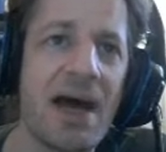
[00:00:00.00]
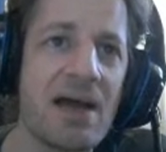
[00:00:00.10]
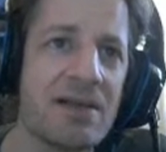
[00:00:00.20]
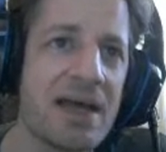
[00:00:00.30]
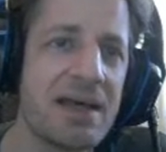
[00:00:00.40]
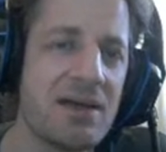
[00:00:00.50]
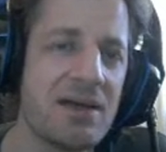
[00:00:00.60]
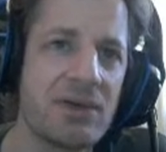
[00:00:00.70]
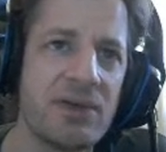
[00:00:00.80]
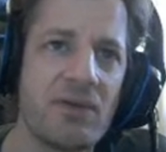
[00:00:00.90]
I like it.
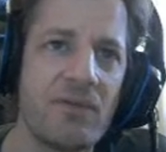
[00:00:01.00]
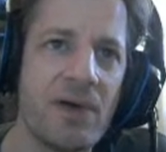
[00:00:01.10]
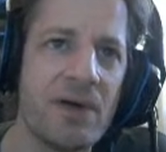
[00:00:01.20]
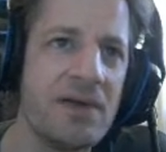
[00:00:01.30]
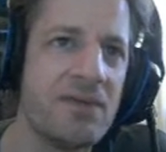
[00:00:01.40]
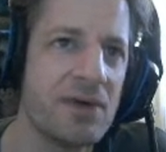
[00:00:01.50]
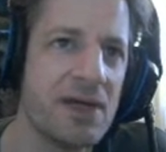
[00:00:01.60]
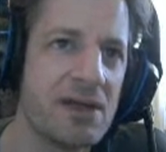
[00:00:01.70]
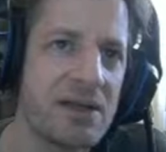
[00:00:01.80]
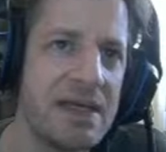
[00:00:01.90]
Look, they're very, very
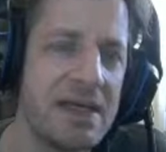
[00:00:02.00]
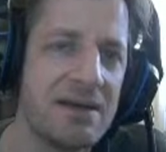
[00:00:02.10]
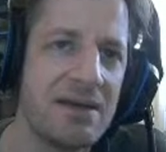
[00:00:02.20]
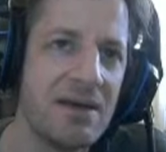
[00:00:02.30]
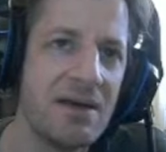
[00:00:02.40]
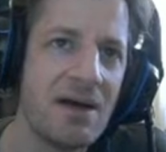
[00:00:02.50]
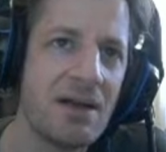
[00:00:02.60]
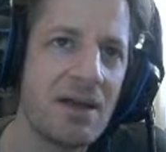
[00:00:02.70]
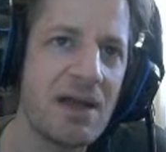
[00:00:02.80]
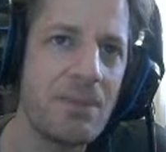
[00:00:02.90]
clean.
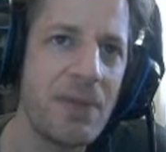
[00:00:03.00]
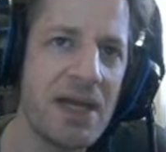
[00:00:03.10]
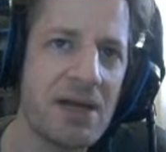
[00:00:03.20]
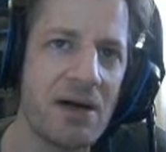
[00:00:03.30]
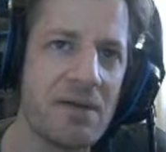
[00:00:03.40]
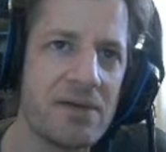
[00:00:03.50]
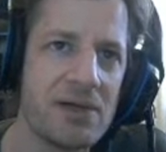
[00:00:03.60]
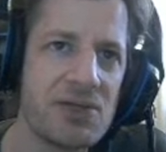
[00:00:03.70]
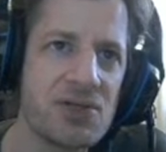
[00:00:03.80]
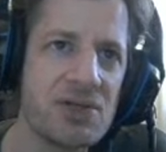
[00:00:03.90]
A lot of paint
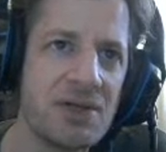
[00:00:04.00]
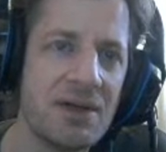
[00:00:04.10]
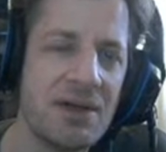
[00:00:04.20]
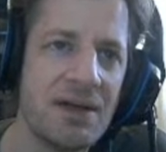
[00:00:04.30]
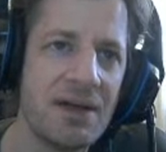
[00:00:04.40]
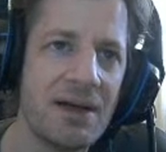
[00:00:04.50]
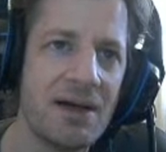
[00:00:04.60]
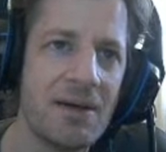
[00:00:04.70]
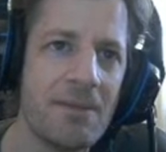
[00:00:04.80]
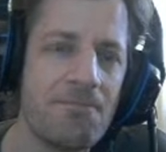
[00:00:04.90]
coverage.
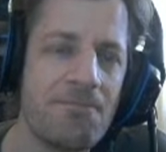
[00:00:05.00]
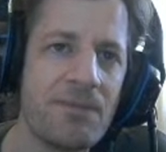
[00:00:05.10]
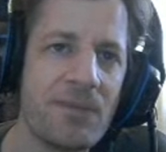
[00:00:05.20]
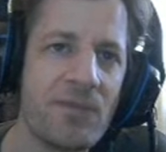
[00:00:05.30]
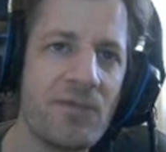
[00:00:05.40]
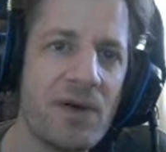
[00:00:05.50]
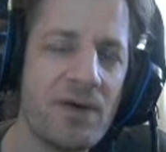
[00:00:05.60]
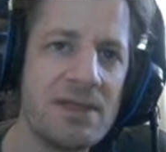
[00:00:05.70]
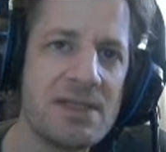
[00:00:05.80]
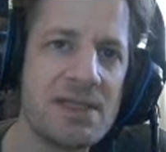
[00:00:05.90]

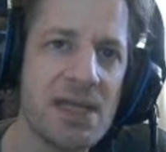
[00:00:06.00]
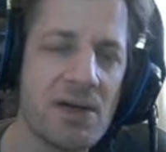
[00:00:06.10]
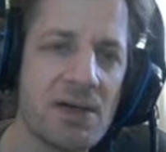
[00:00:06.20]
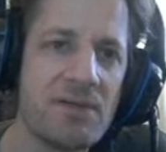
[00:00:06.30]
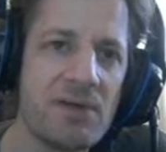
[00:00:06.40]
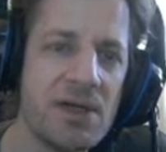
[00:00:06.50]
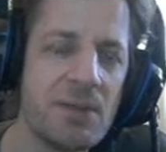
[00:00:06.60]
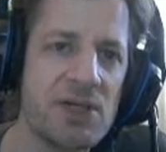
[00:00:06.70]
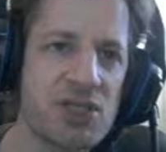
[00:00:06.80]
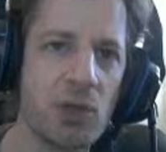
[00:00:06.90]
Very solid, very
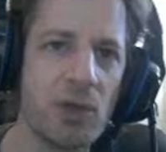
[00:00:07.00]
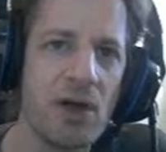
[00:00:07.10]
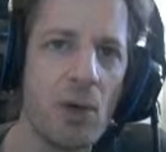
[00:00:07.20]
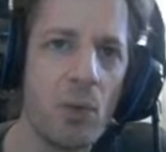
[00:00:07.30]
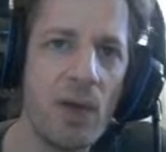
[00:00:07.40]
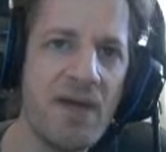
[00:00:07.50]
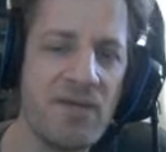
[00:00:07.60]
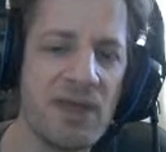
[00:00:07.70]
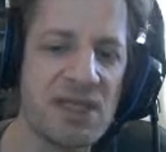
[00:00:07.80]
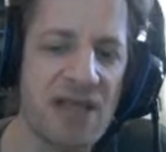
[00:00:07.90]
much going away
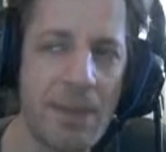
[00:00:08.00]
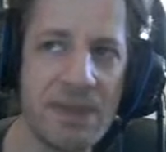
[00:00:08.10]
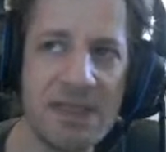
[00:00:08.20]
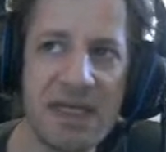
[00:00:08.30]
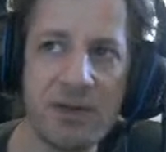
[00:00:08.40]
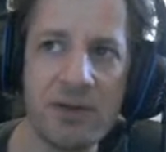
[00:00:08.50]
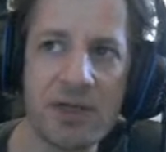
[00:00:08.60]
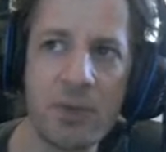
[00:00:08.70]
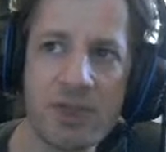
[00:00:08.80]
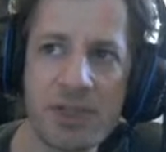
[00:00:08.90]
from the dilapidated
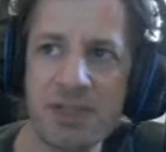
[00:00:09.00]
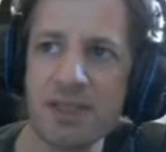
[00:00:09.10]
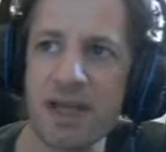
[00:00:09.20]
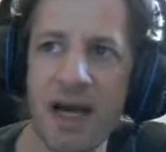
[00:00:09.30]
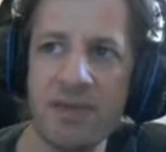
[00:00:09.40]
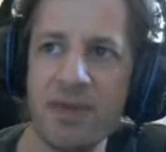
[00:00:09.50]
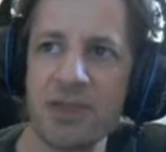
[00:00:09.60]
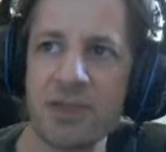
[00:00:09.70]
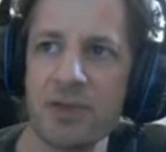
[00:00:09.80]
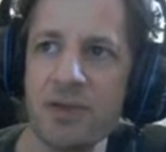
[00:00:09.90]
look, which is, I
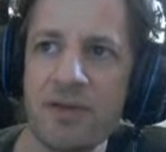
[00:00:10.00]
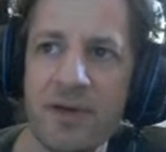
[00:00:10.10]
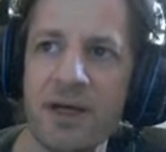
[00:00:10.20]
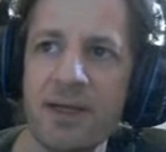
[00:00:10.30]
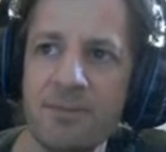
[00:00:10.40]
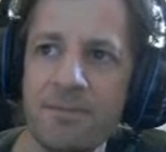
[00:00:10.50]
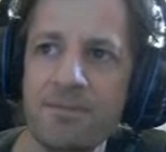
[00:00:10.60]
think, totally fine.